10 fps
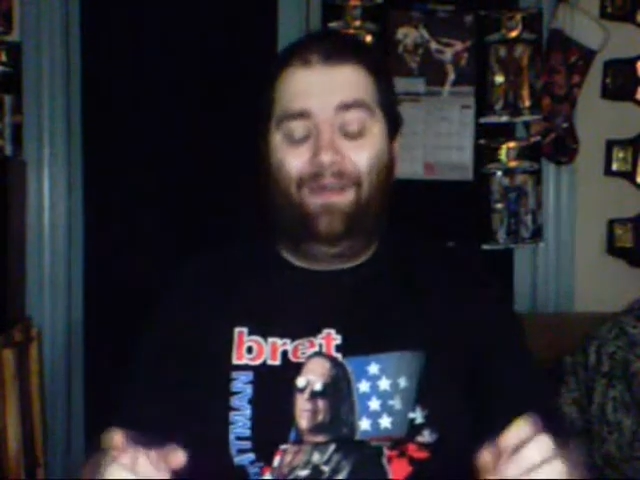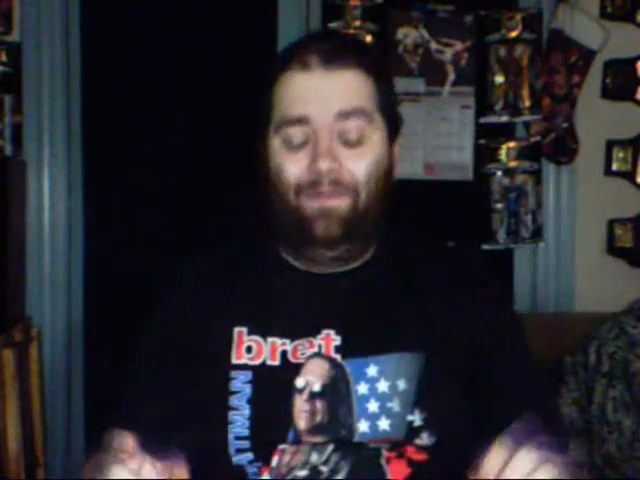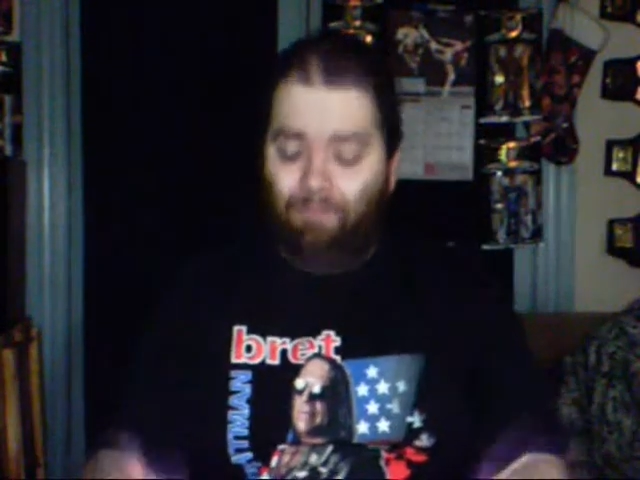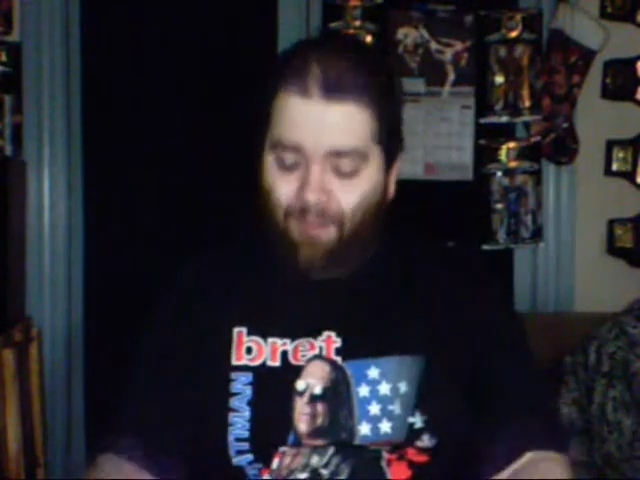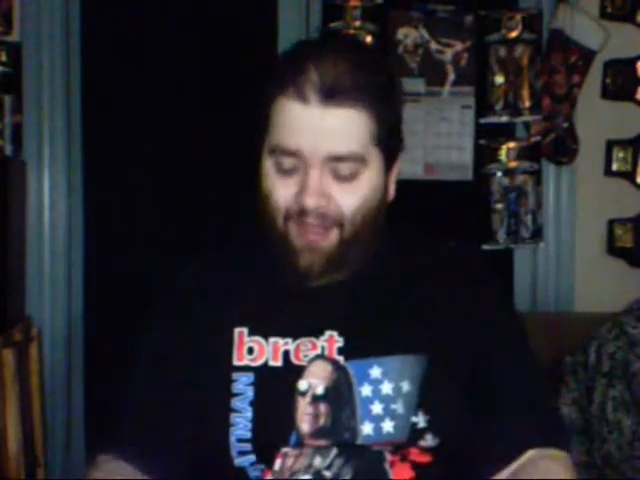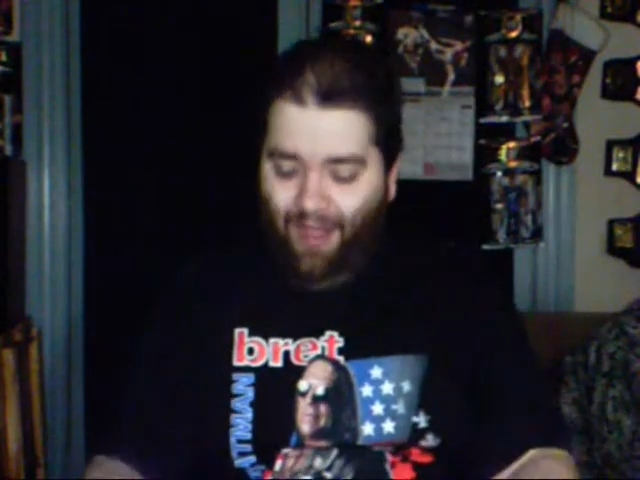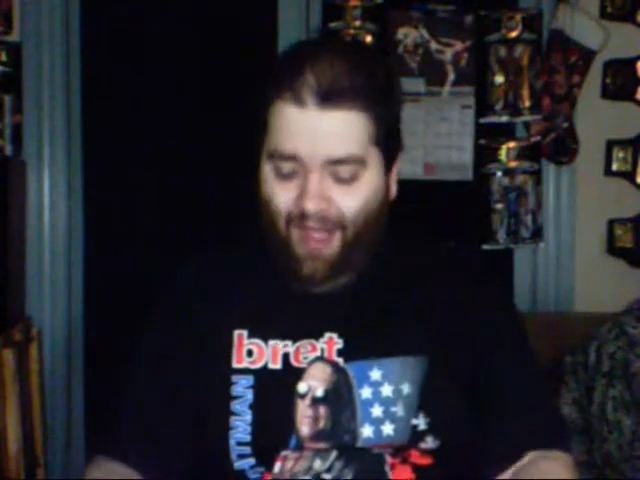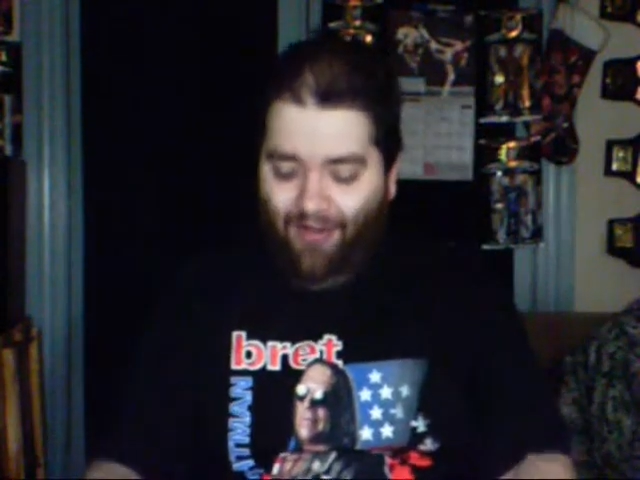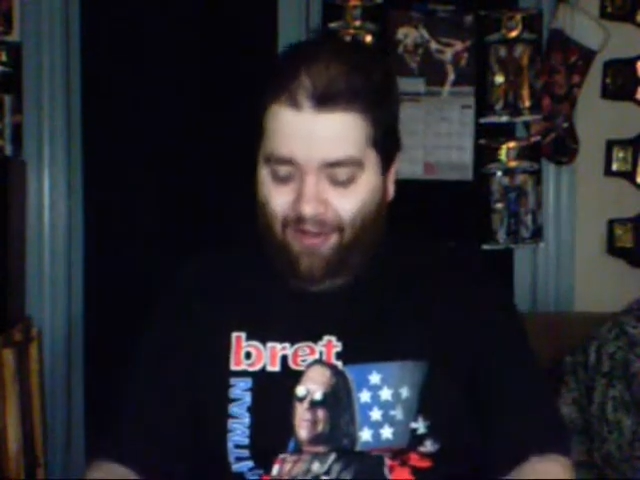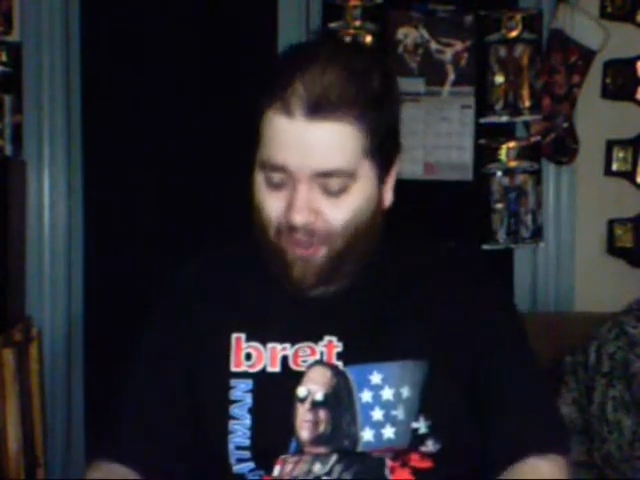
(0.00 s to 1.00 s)
So,
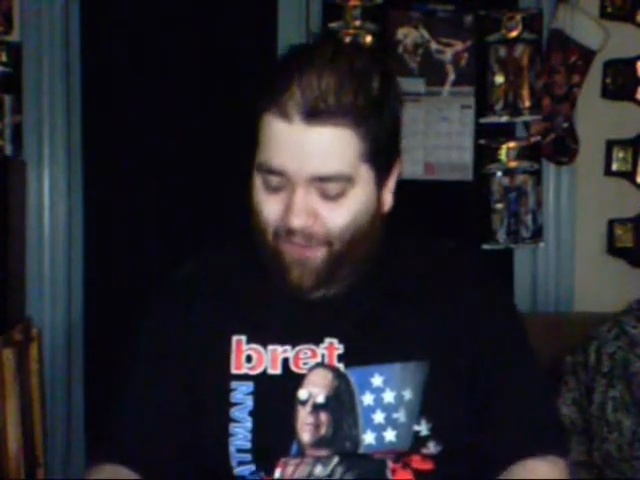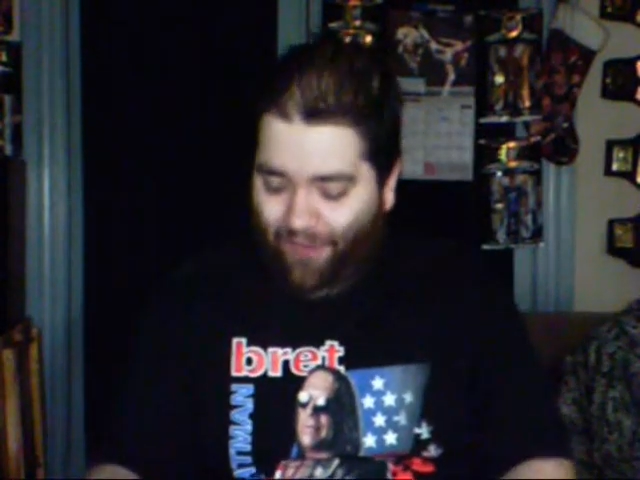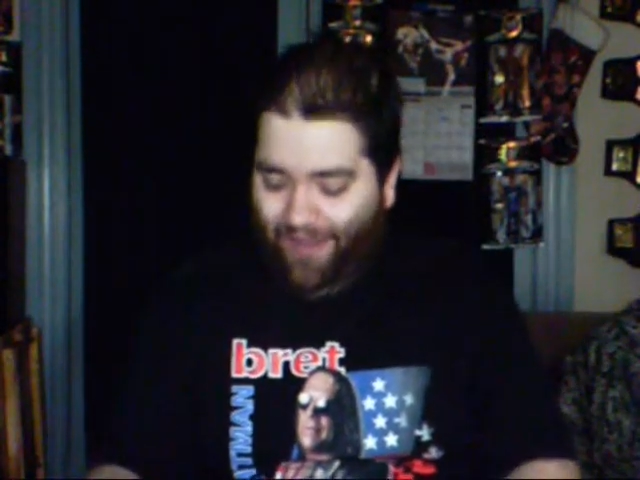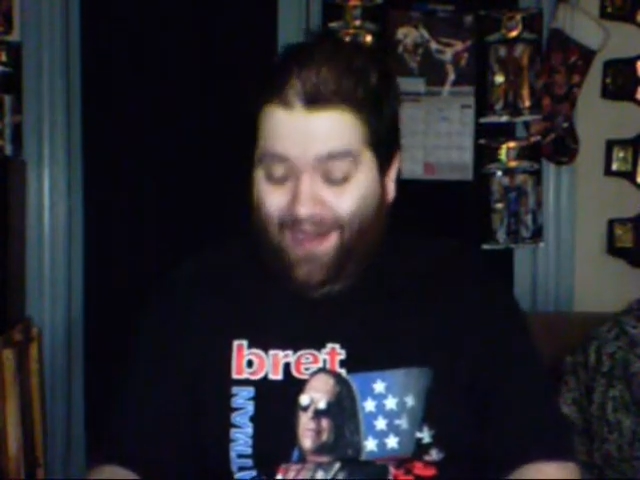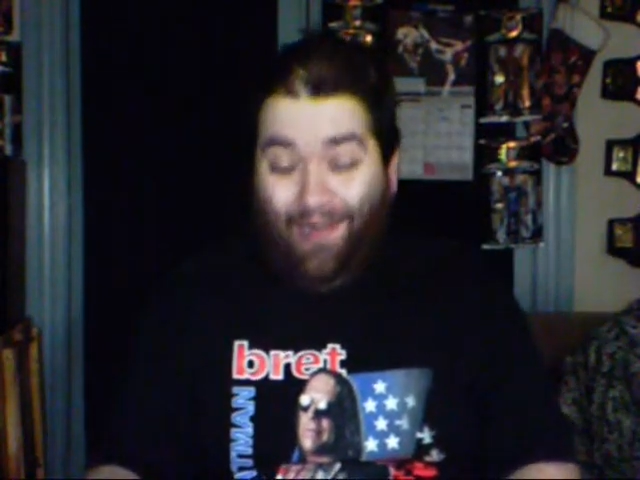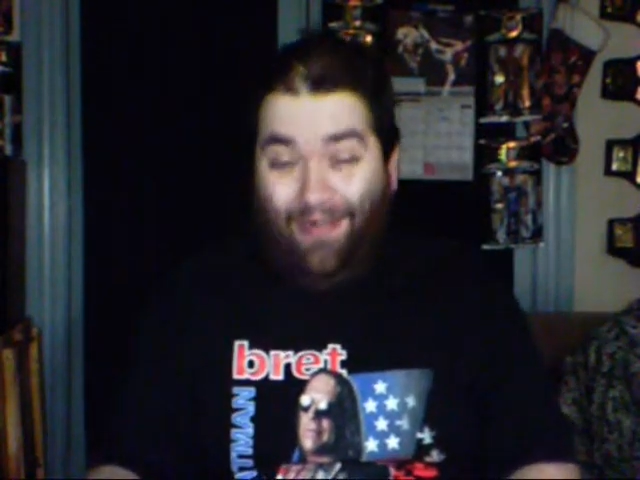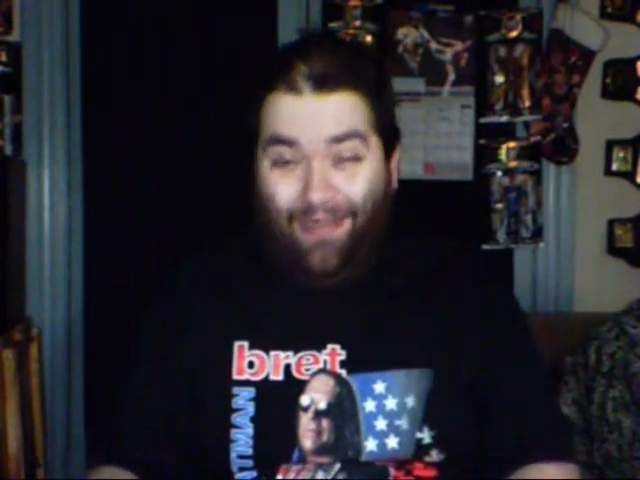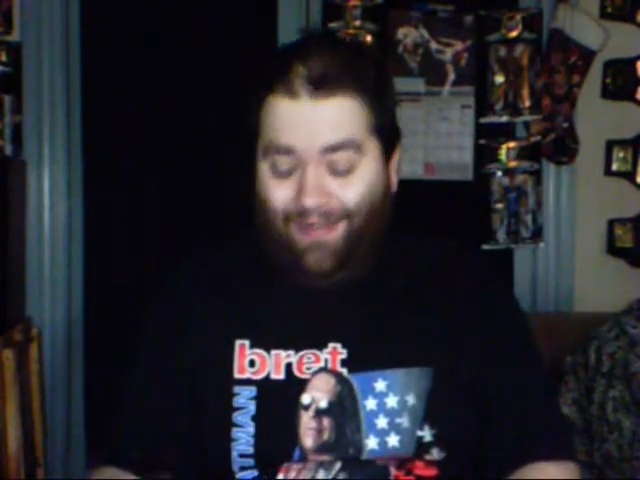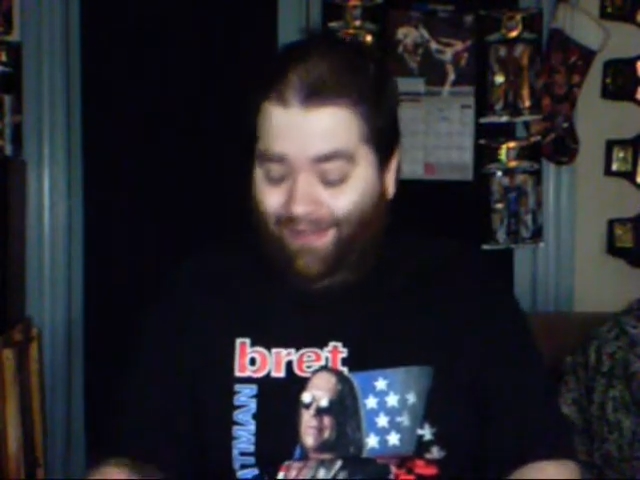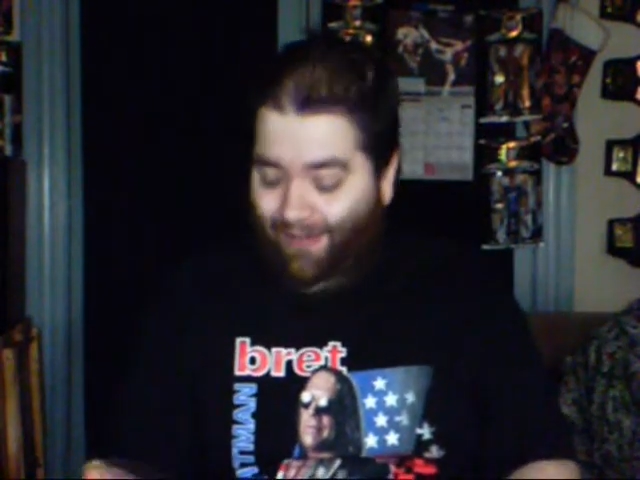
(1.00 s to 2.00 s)
I don't know if the
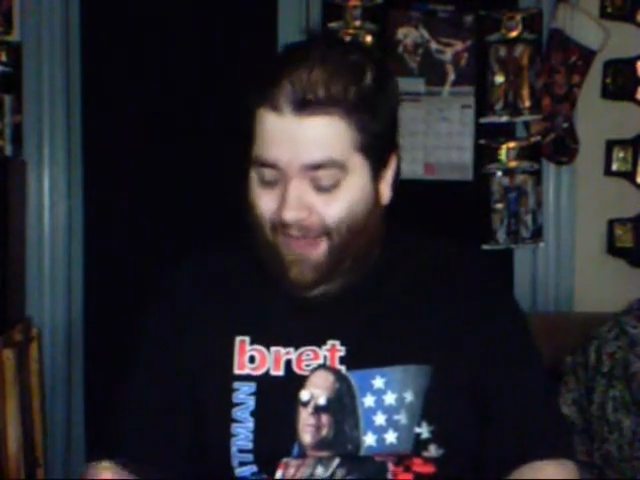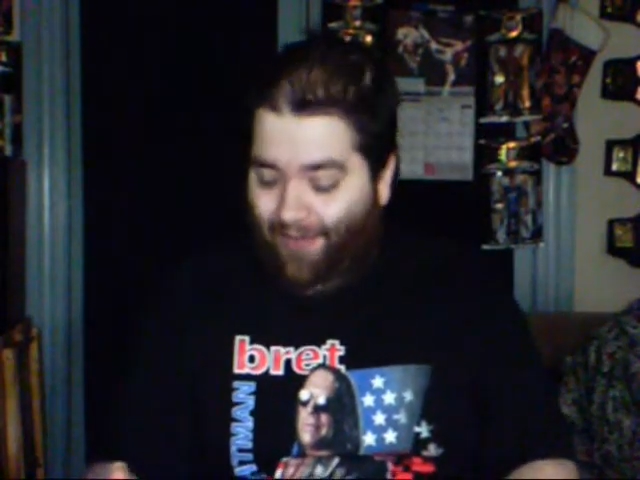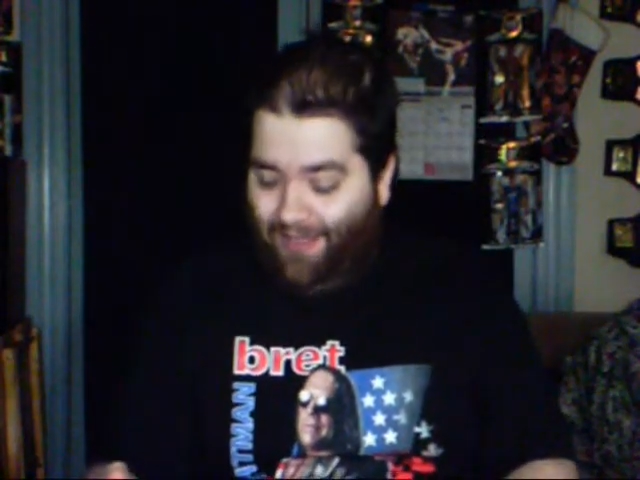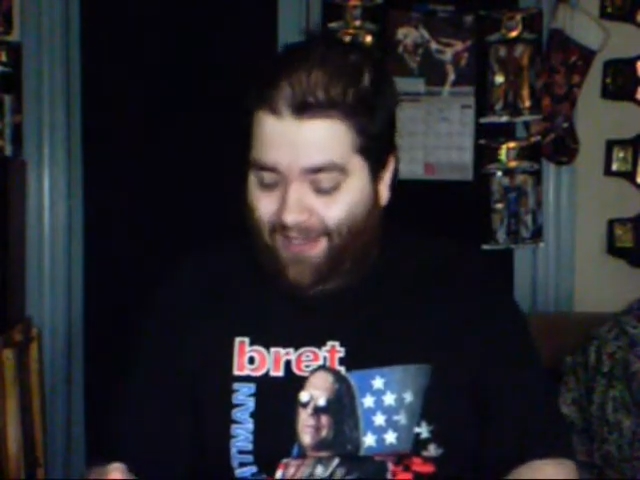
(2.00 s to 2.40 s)
character,